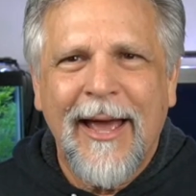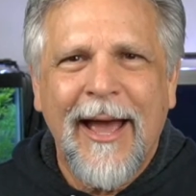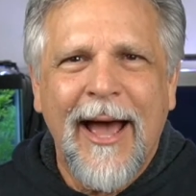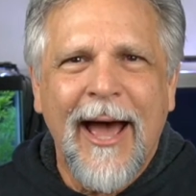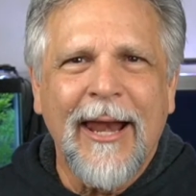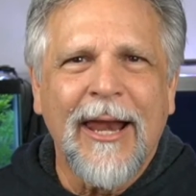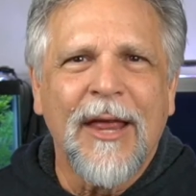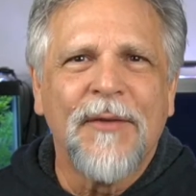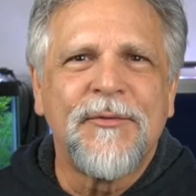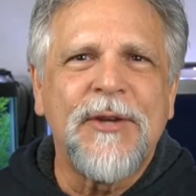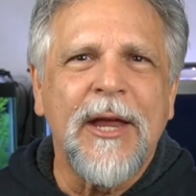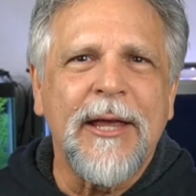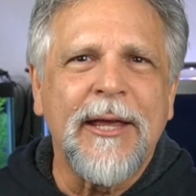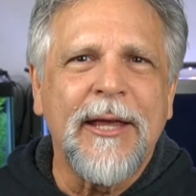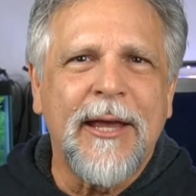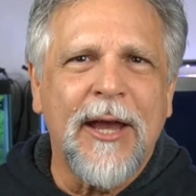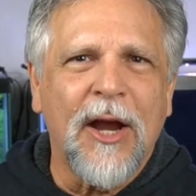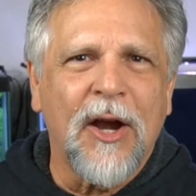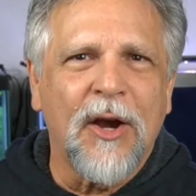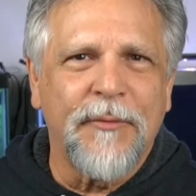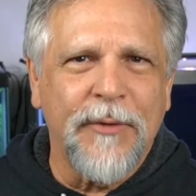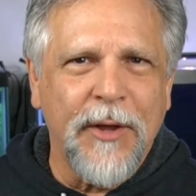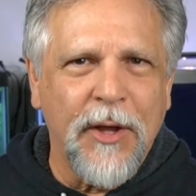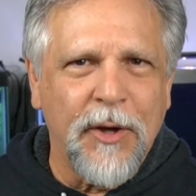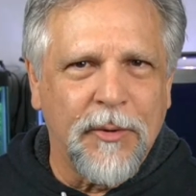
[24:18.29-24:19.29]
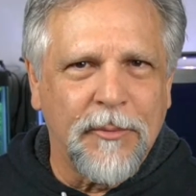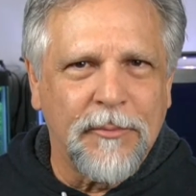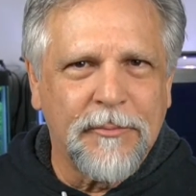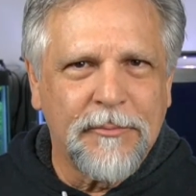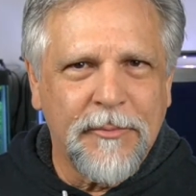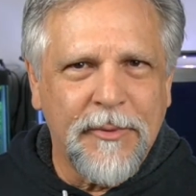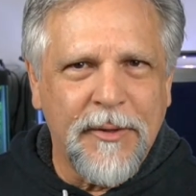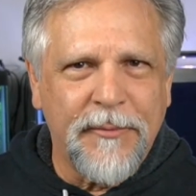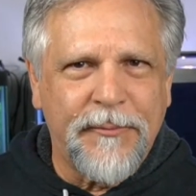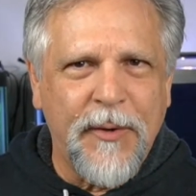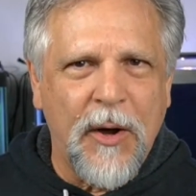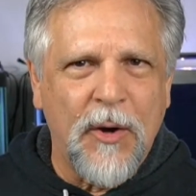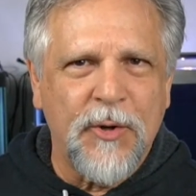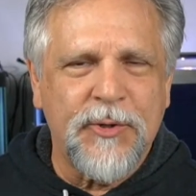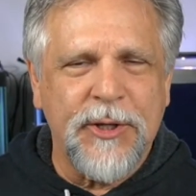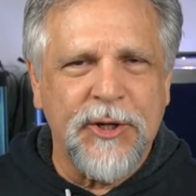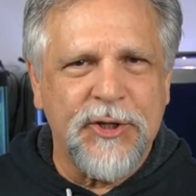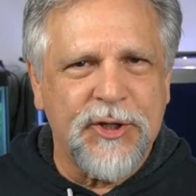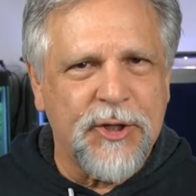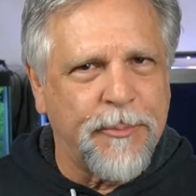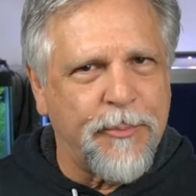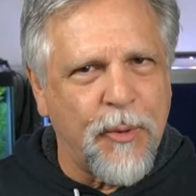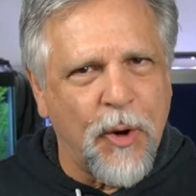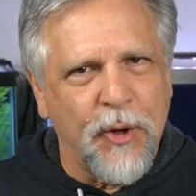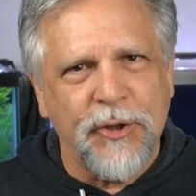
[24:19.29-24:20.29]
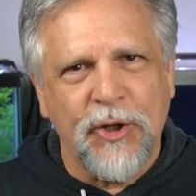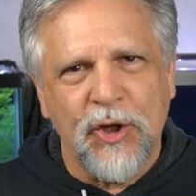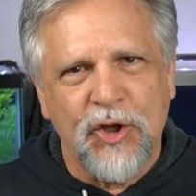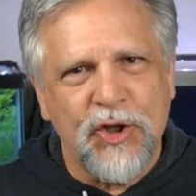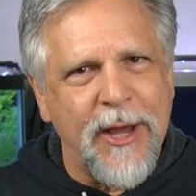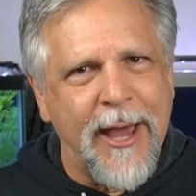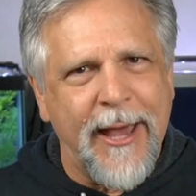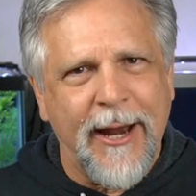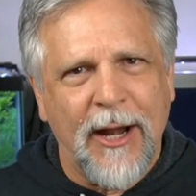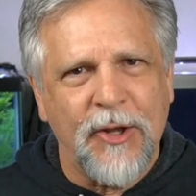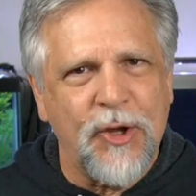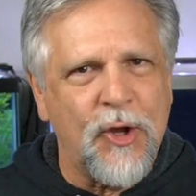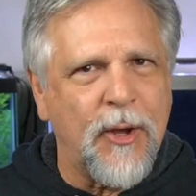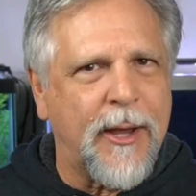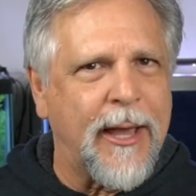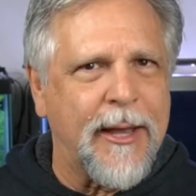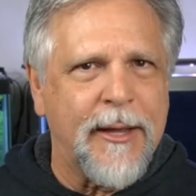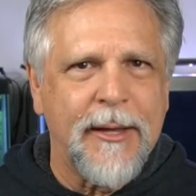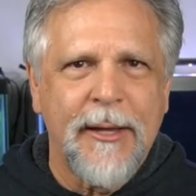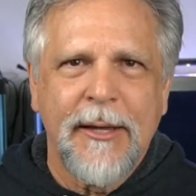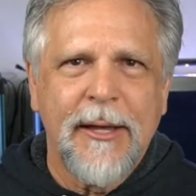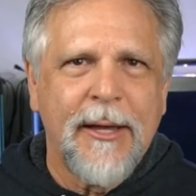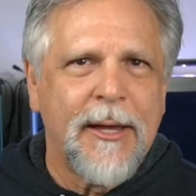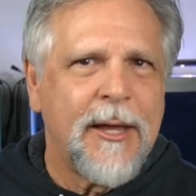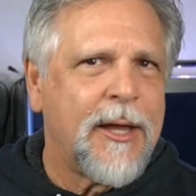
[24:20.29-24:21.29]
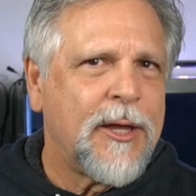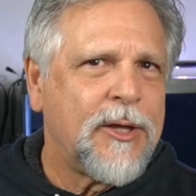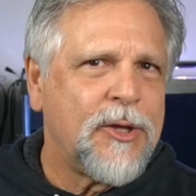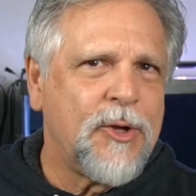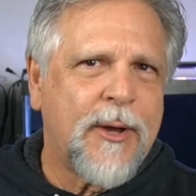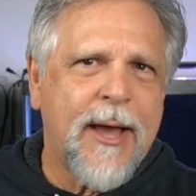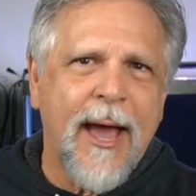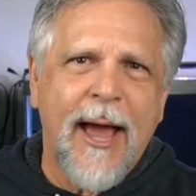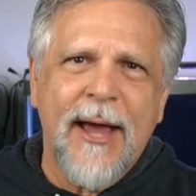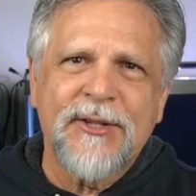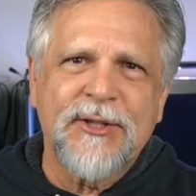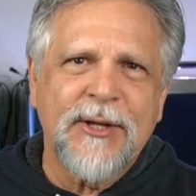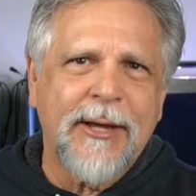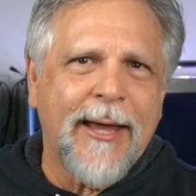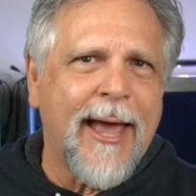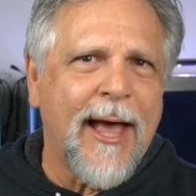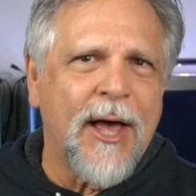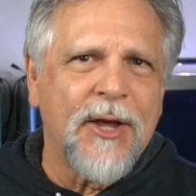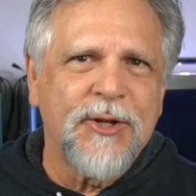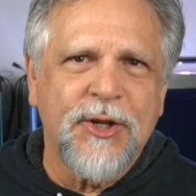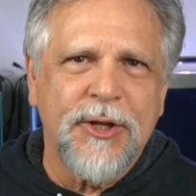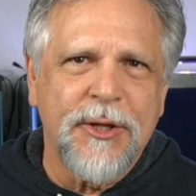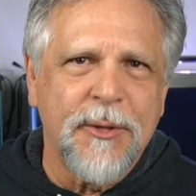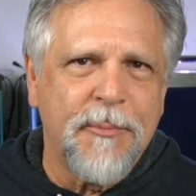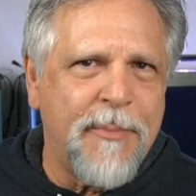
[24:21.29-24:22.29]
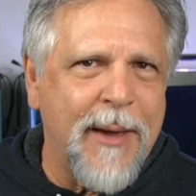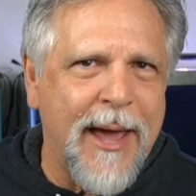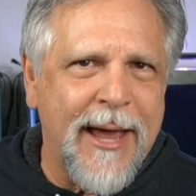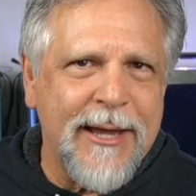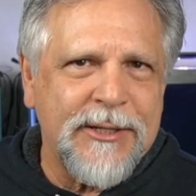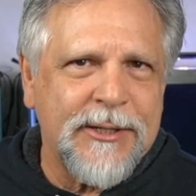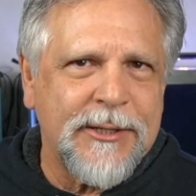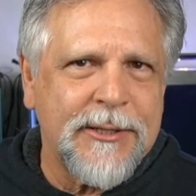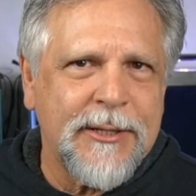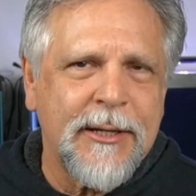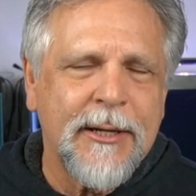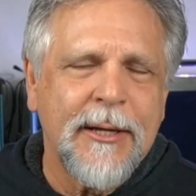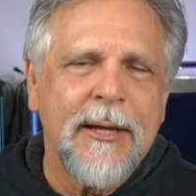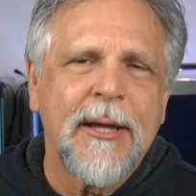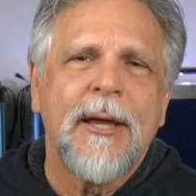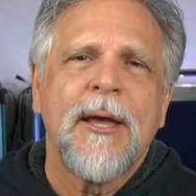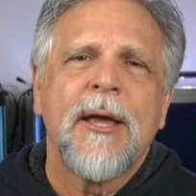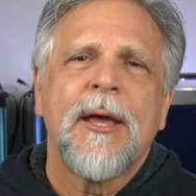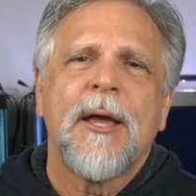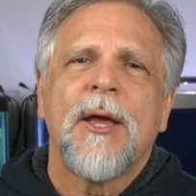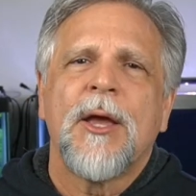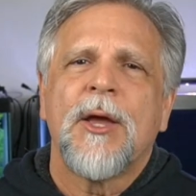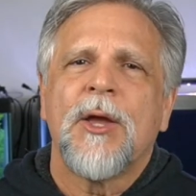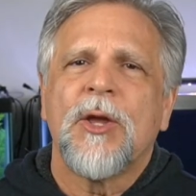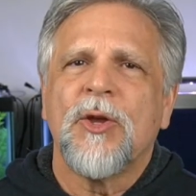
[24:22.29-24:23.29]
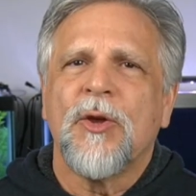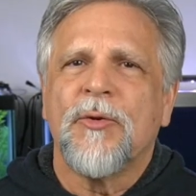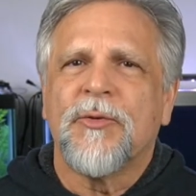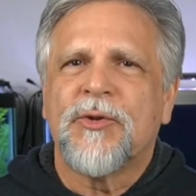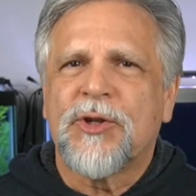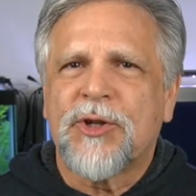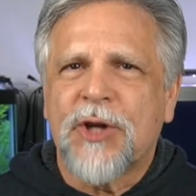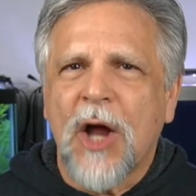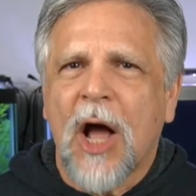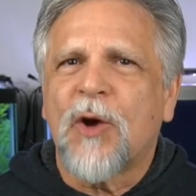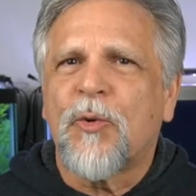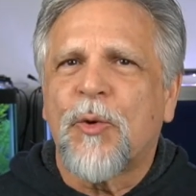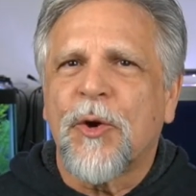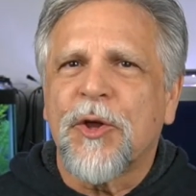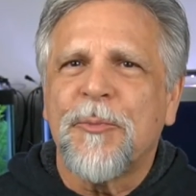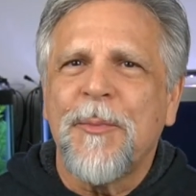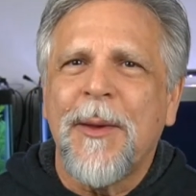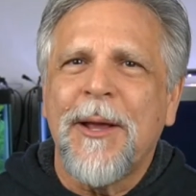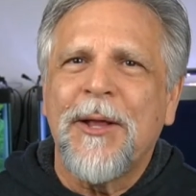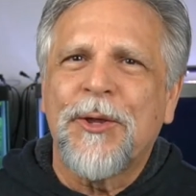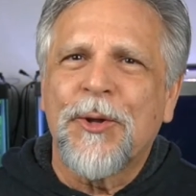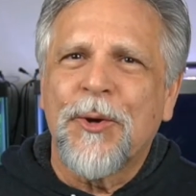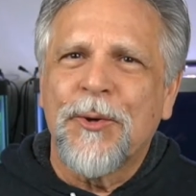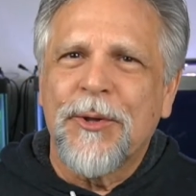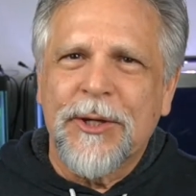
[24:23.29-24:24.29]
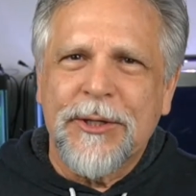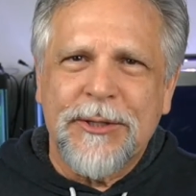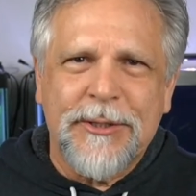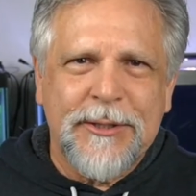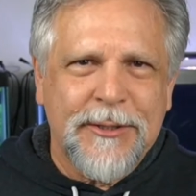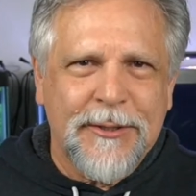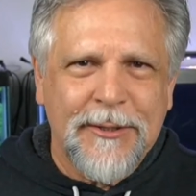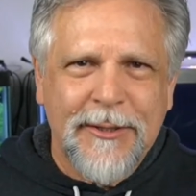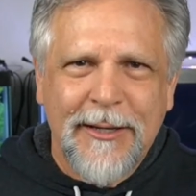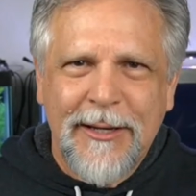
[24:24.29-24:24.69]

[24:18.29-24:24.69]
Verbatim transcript: I love taking care of you, the folks that support the channel. You get, you guys and gals are the best. You've stuck with me through this,